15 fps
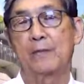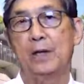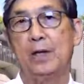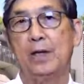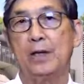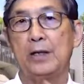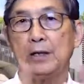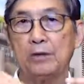
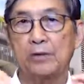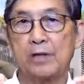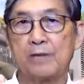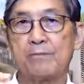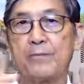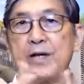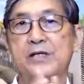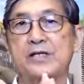You know, the
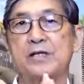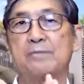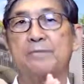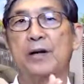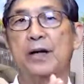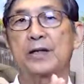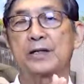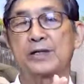amazing
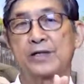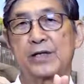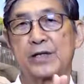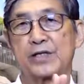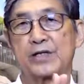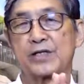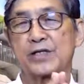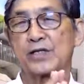part in
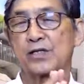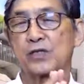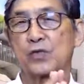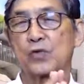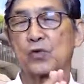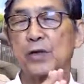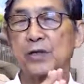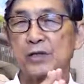Genesis
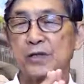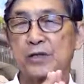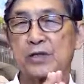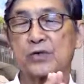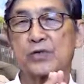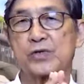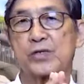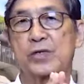
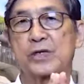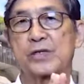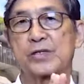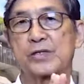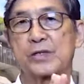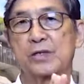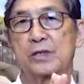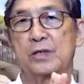22
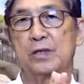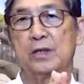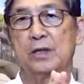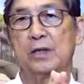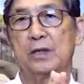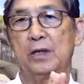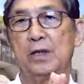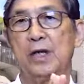says,
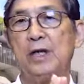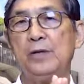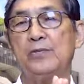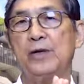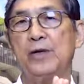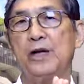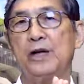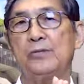
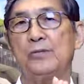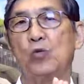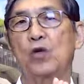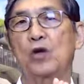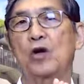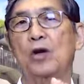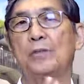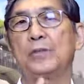Abraham
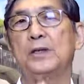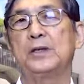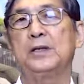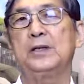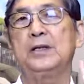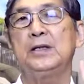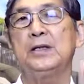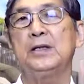woke up
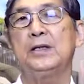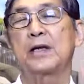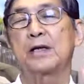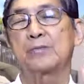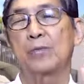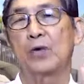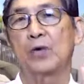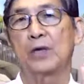early
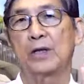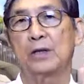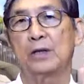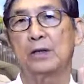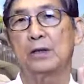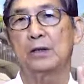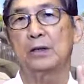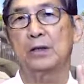that morning.
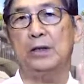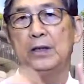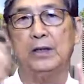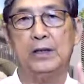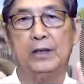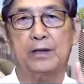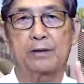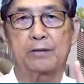He
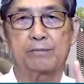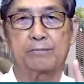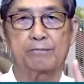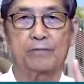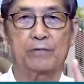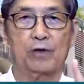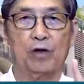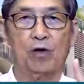heard the
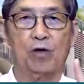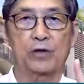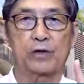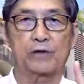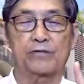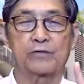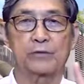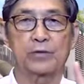order
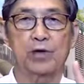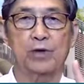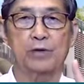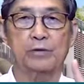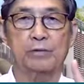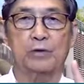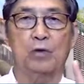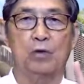from God,
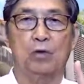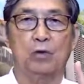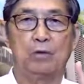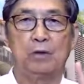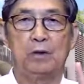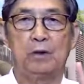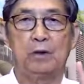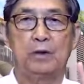go
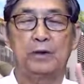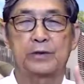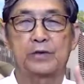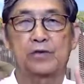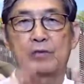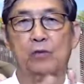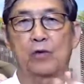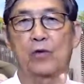
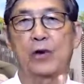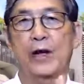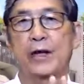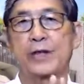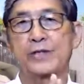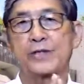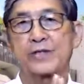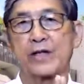to Moriah
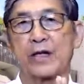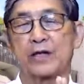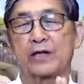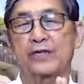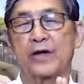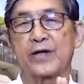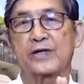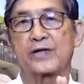and
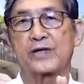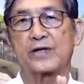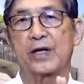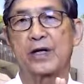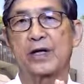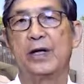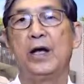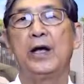sacrifice your son.
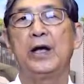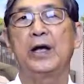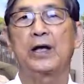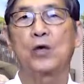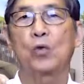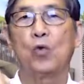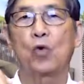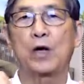He
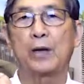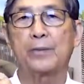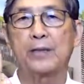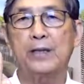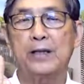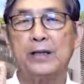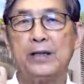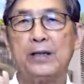woke up
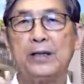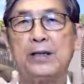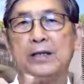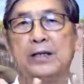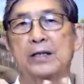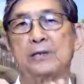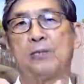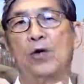early
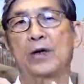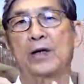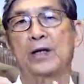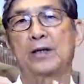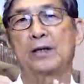in the morning